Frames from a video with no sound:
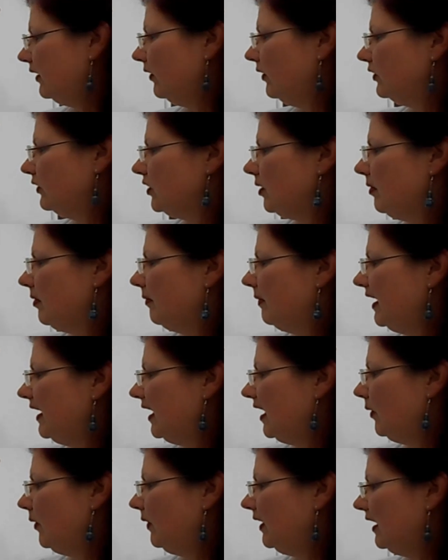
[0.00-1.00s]
on the top up
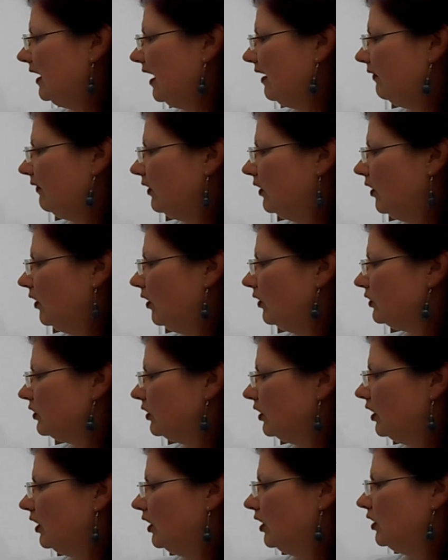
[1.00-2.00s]
here we have got
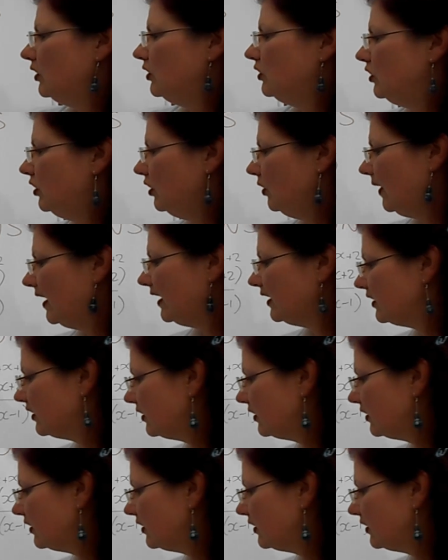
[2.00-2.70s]
2x